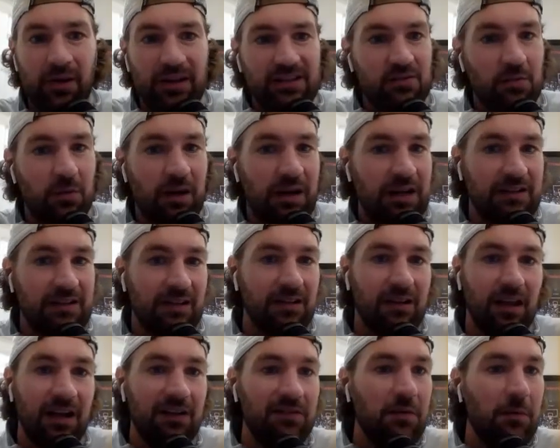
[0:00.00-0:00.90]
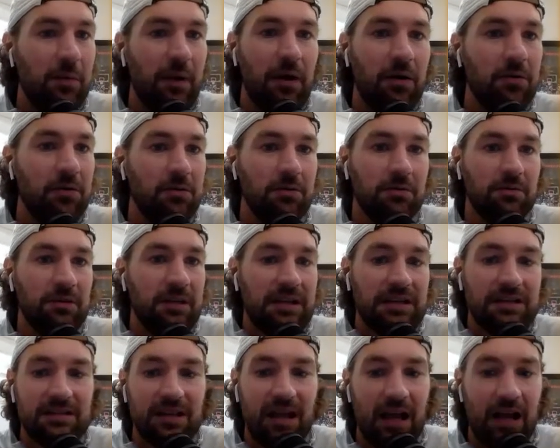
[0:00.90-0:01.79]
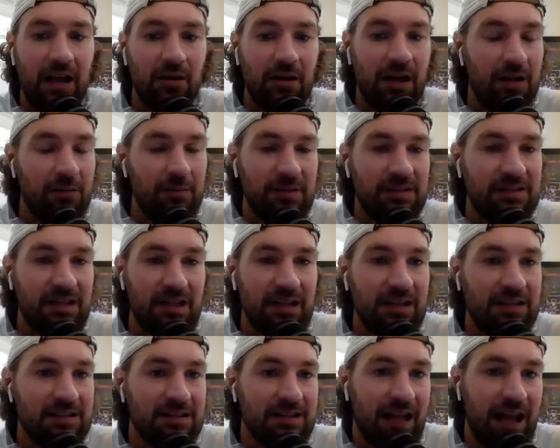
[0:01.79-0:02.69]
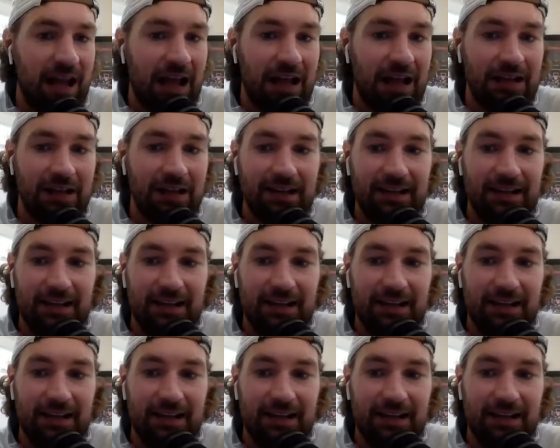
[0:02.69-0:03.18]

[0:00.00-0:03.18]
That's what I did love about Eat Town Edmonton, is that,